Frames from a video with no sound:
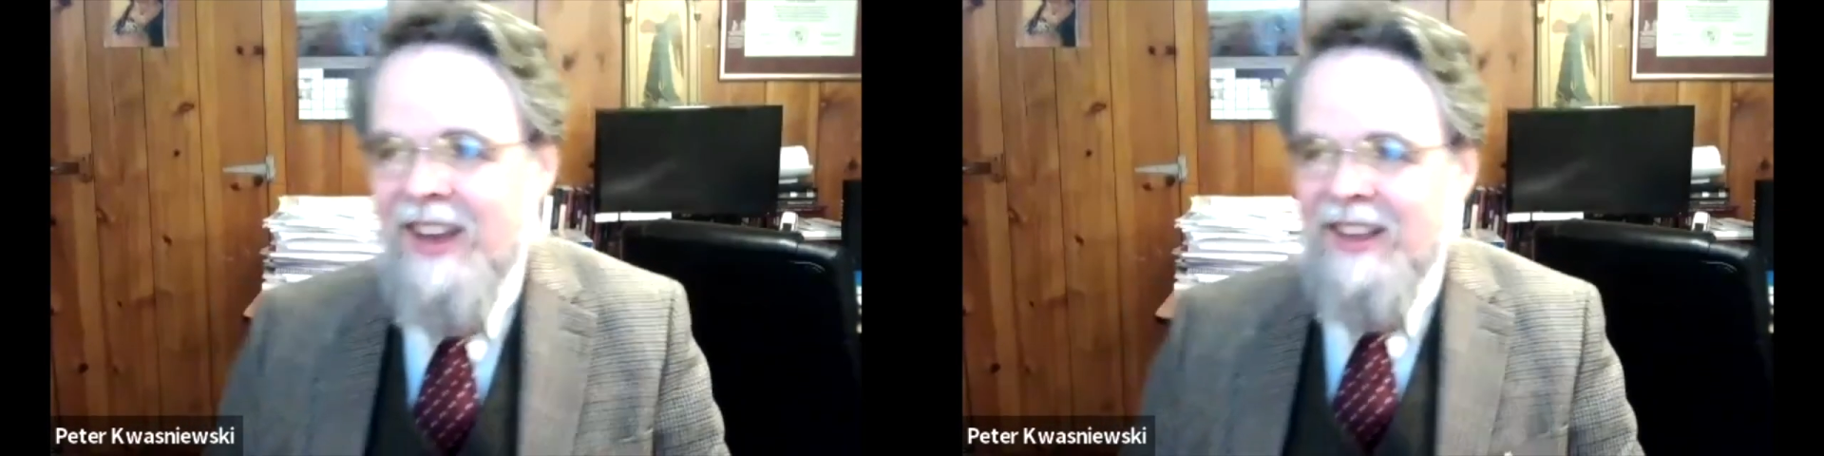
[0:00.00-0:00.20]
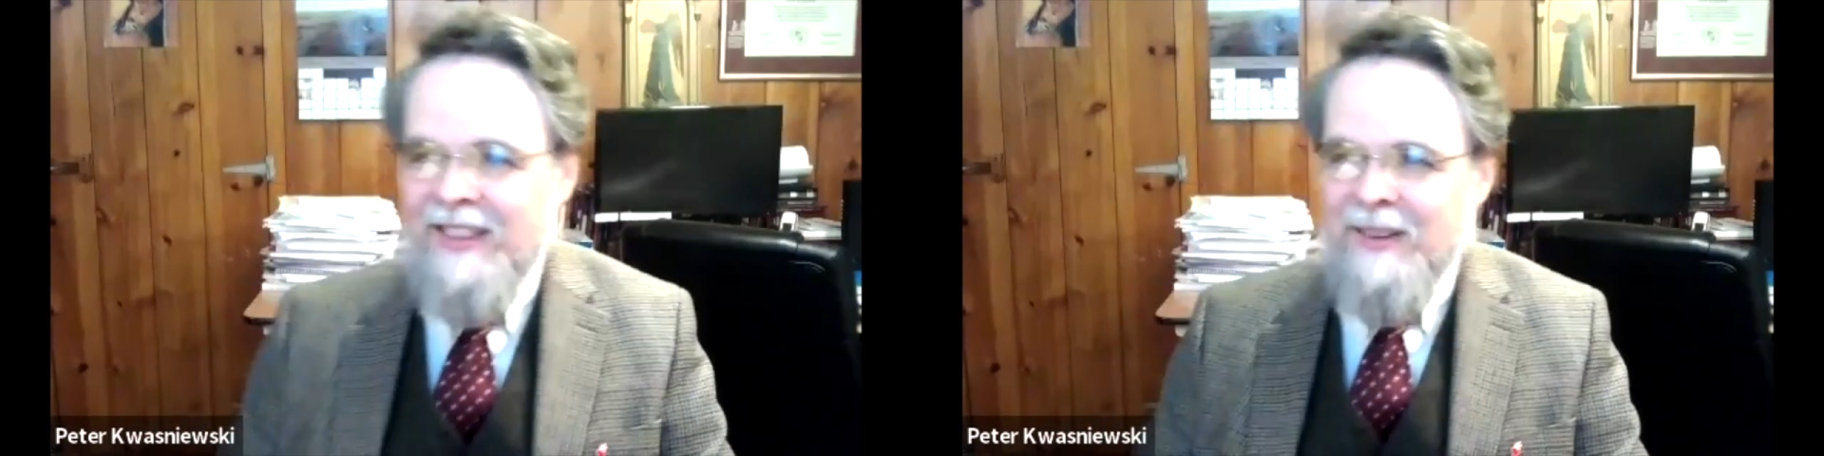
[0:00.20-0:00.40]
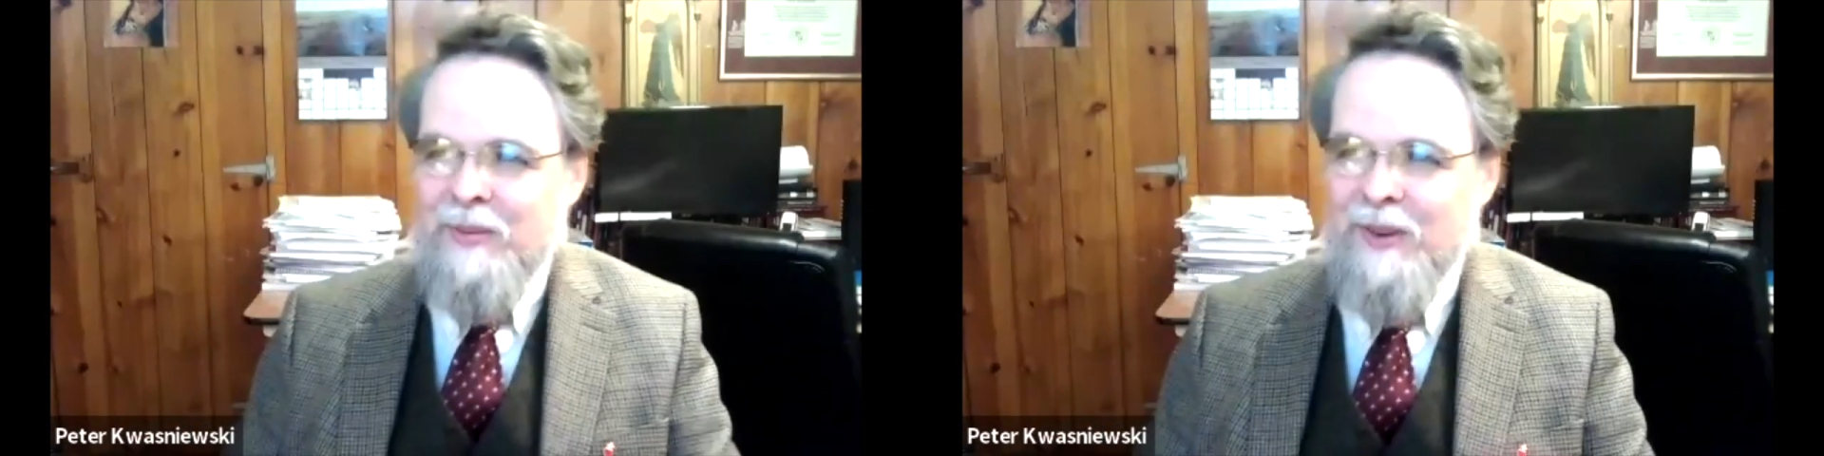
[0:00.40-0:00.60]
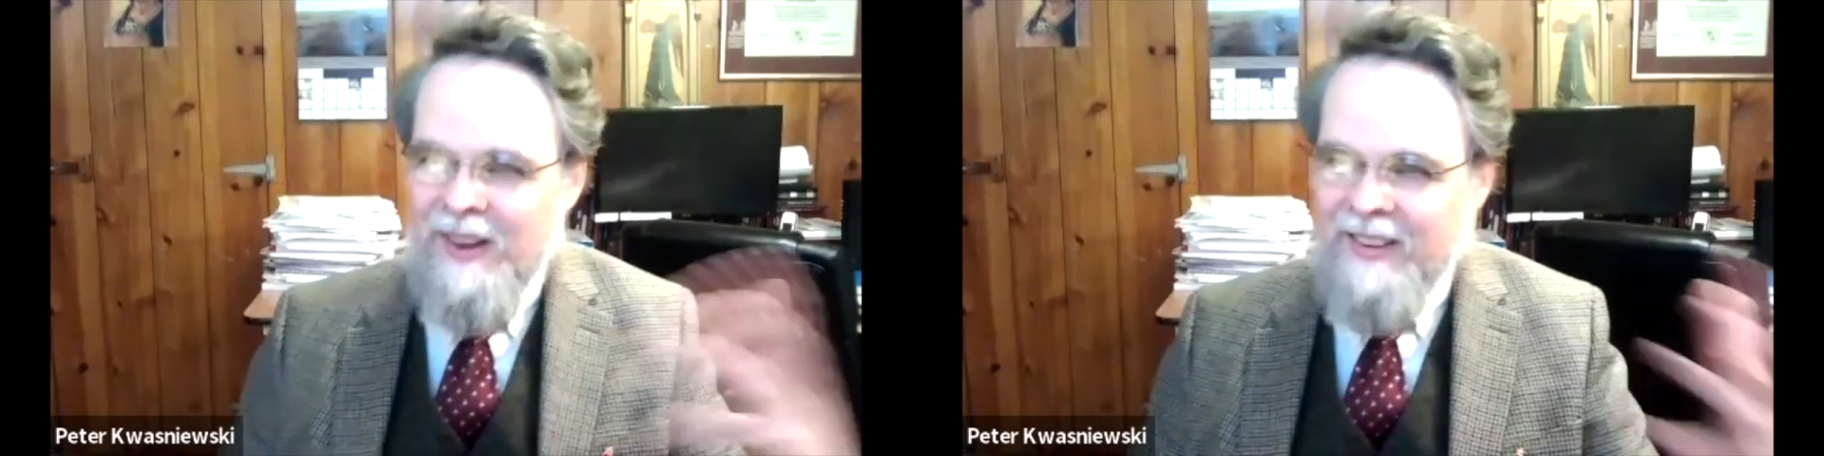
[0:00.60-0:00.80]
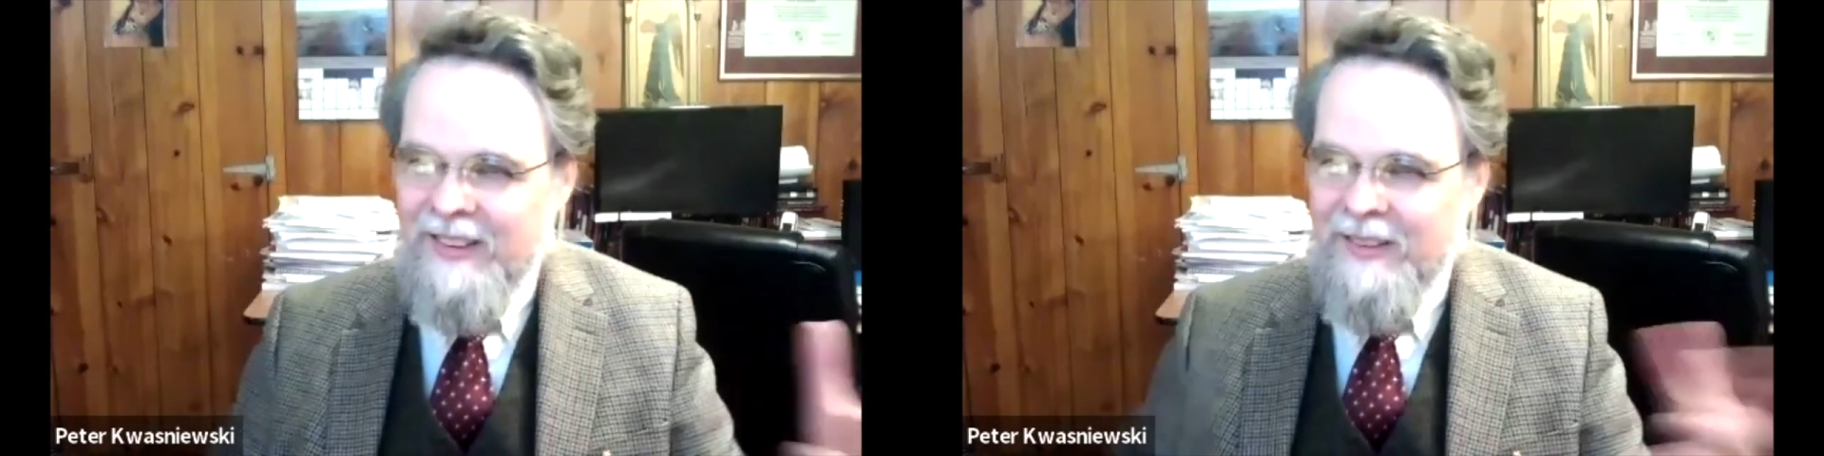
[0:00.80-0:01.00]
and the
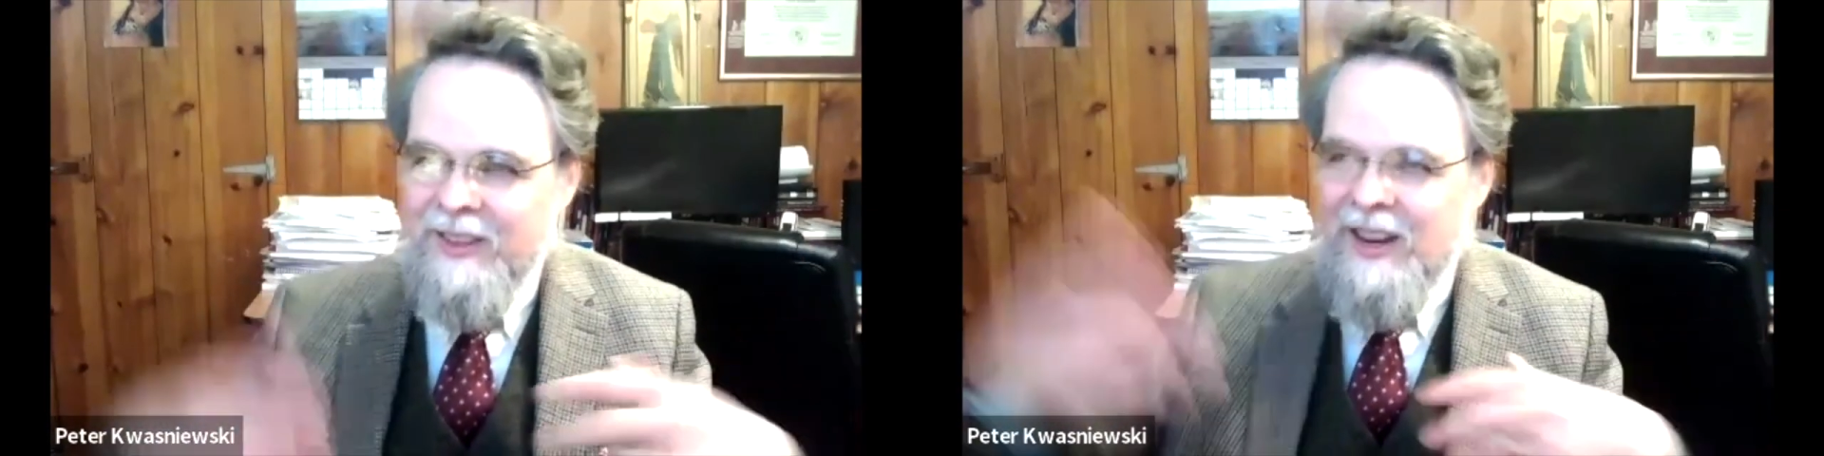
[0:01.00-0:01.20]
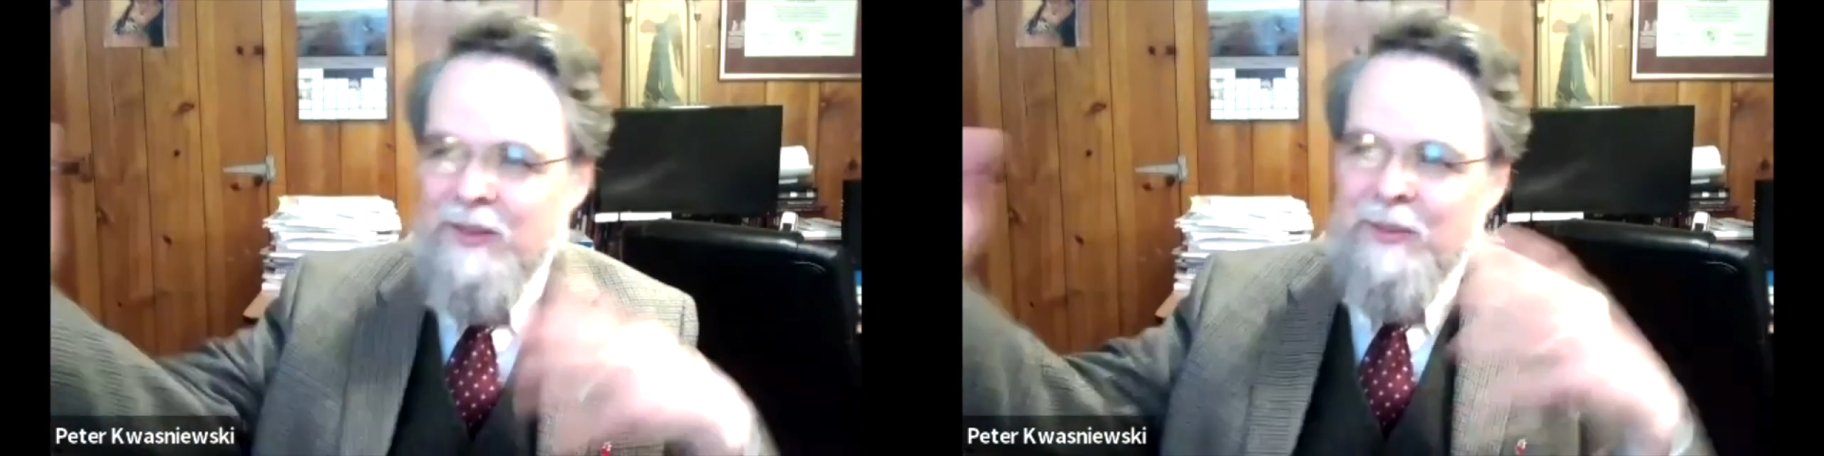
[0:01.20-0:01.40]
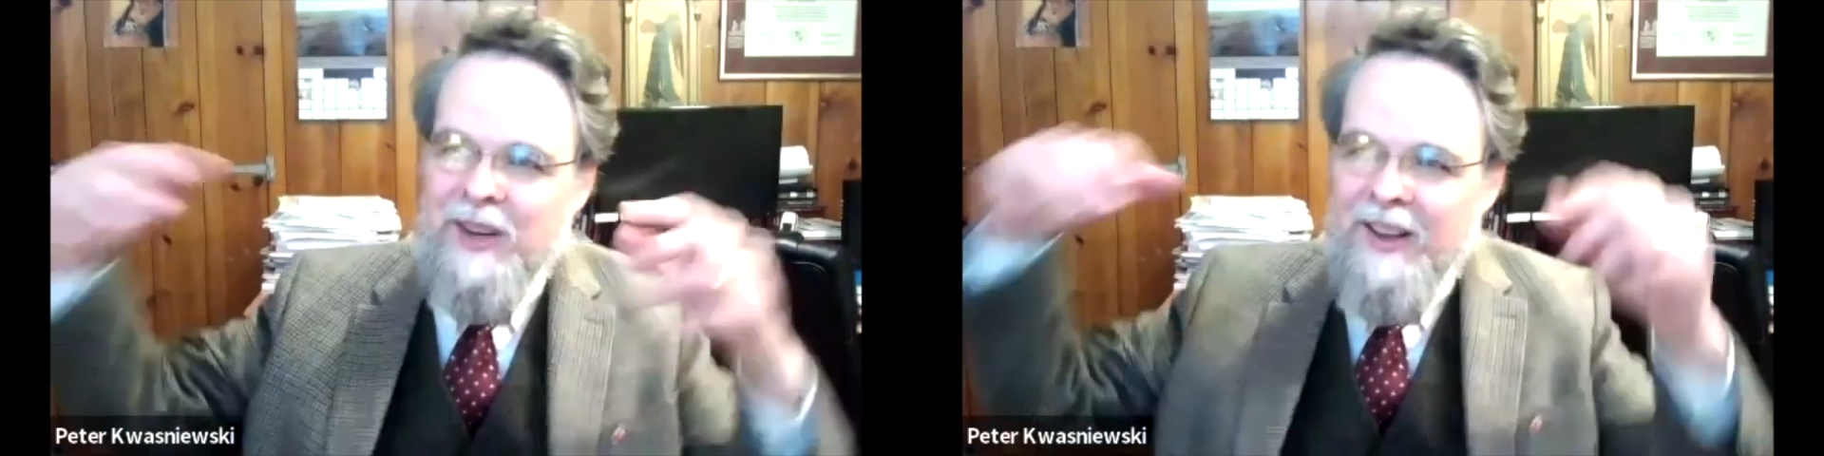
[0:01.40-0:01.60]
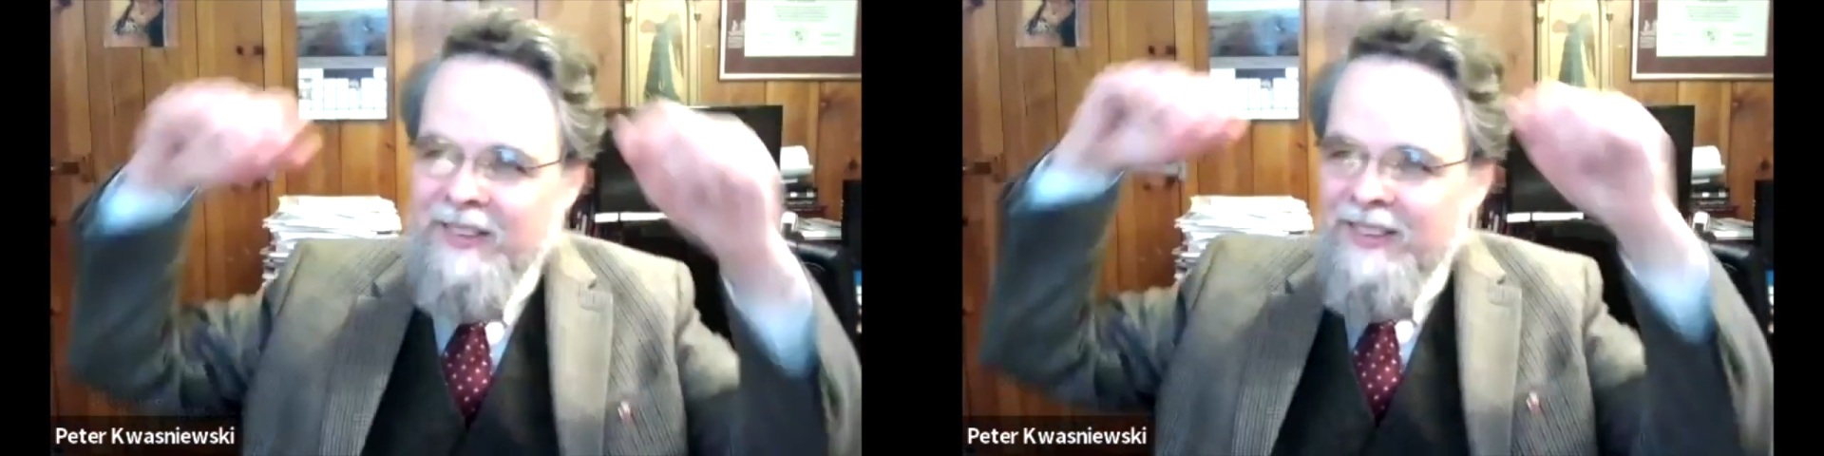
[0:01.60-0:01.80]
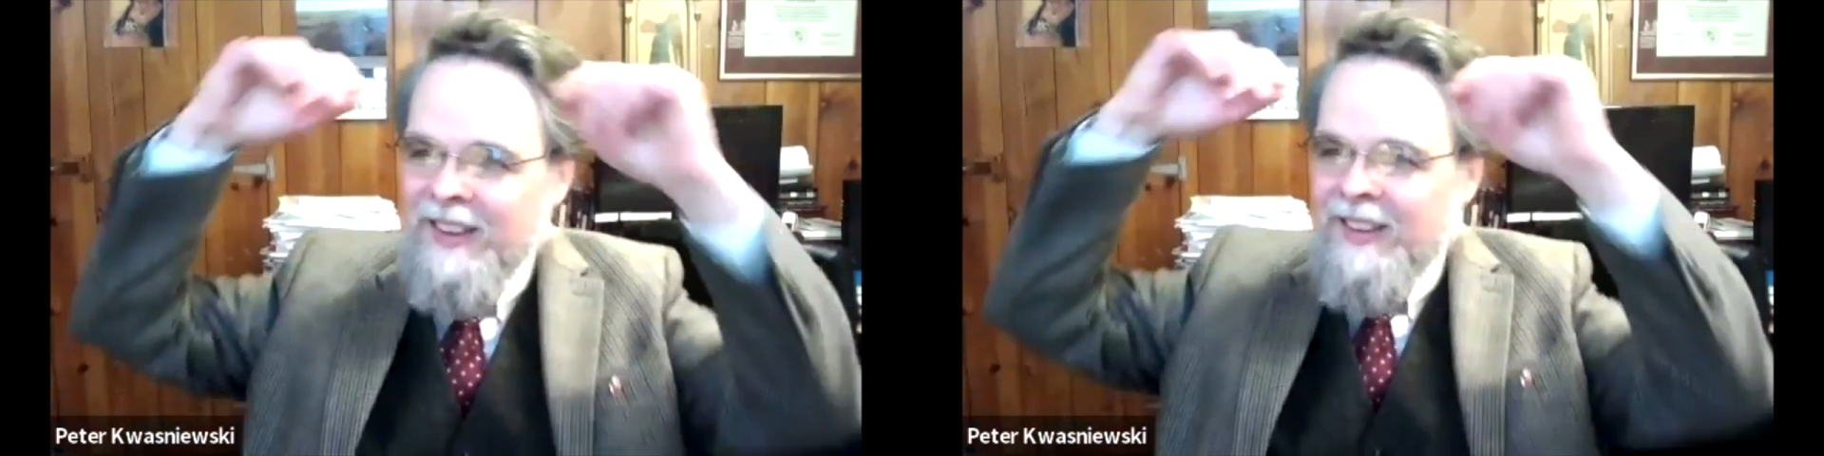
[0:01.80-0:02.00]
progressives and everybody else,